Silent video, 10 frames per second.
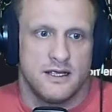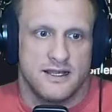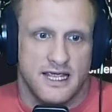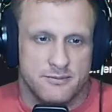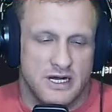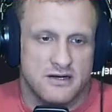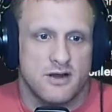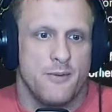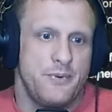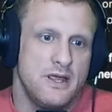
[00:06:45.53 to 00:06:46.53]
Ken
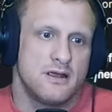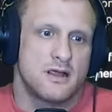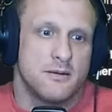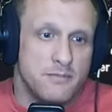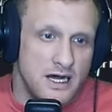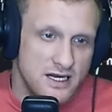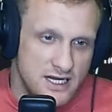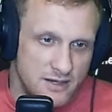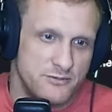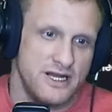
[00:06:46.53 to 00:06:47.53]

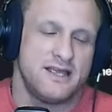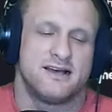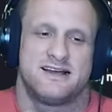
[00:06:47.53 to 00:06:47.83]
Montgomery,